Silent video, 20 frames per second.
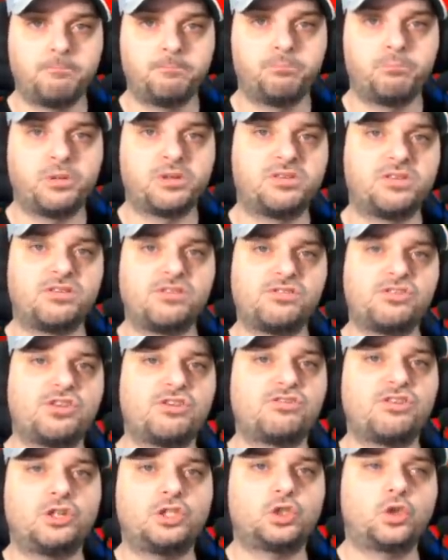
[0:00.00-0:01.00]
But this is
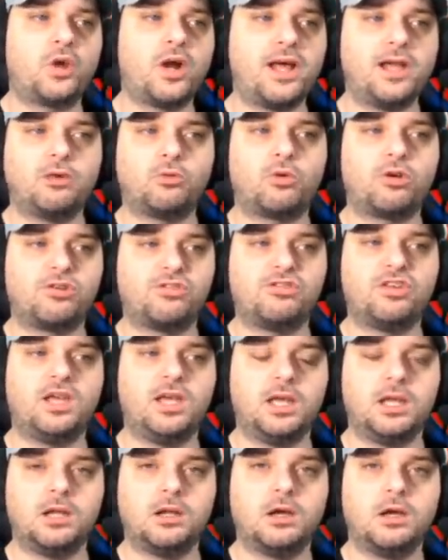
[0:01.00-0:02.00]
just a trend we're
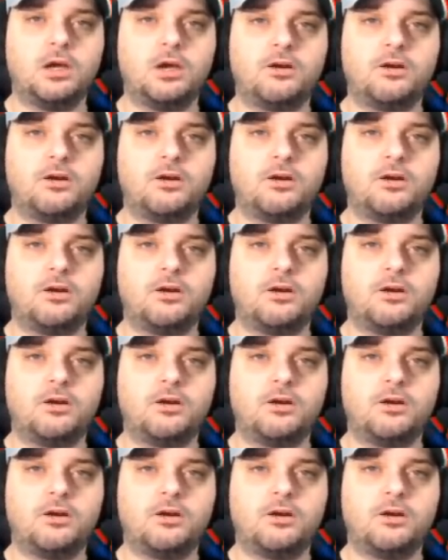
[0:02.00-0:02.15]
seeing